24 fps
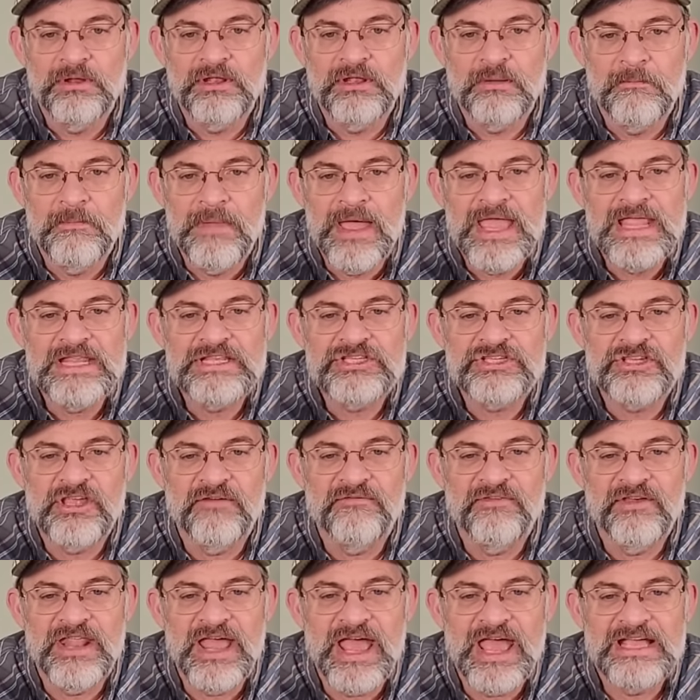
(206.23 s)
But the main
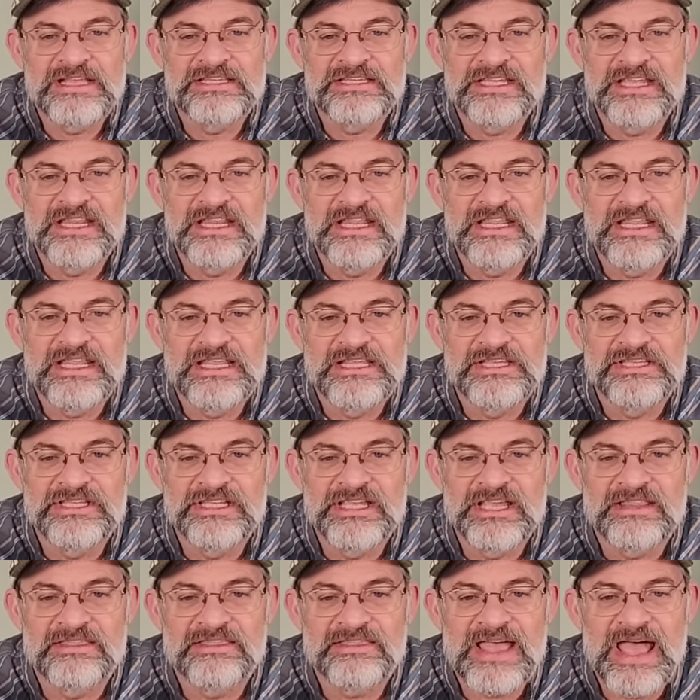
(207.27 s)
stuff it has in it is
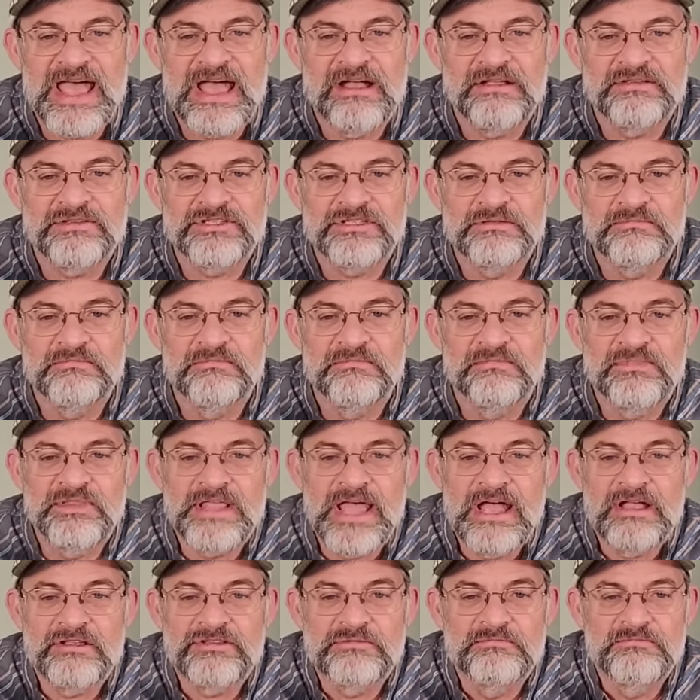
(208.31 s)
the 1,000
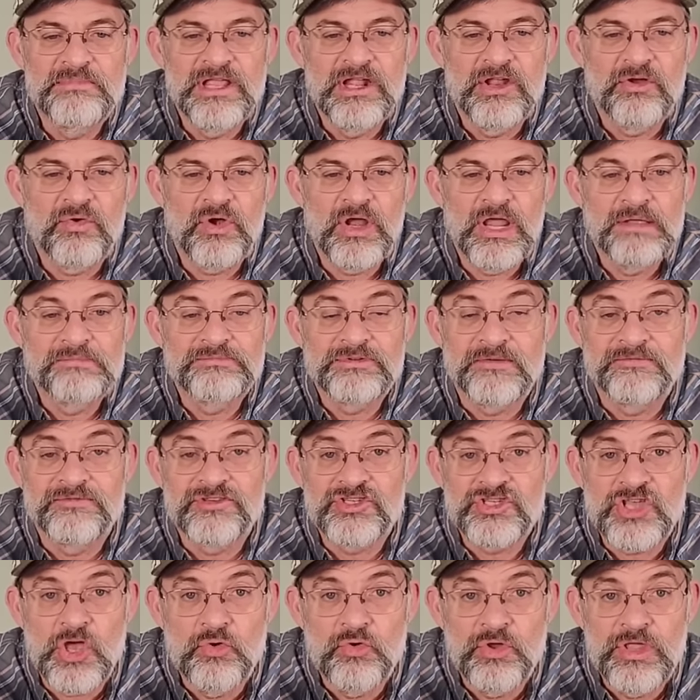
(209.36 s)
thousand milligrams of
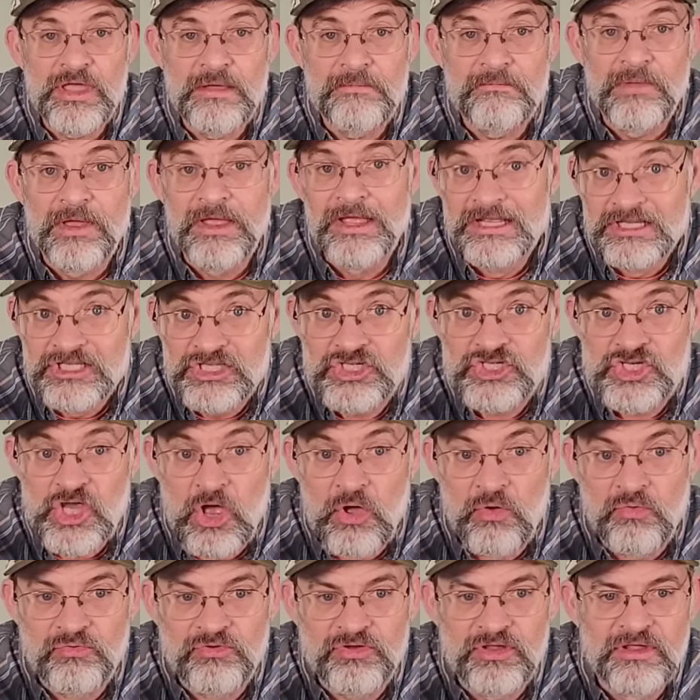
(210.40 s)
sodium
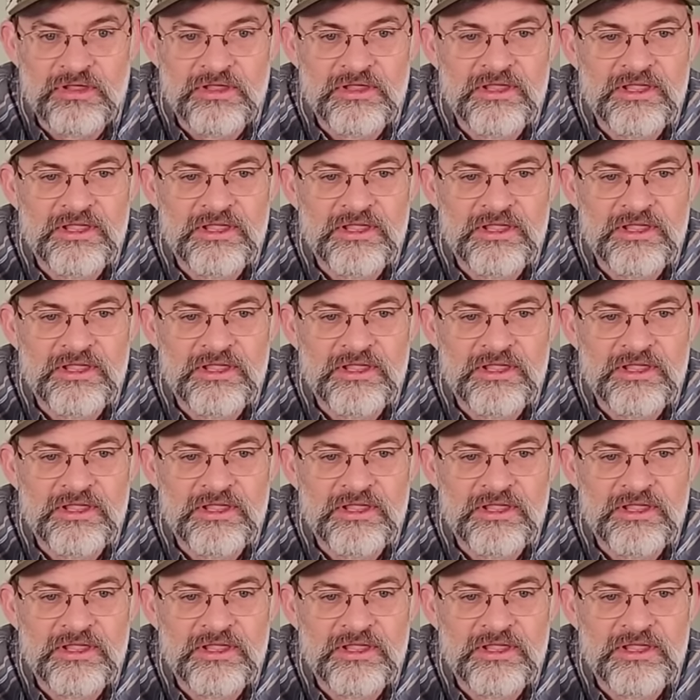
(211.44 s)
salt.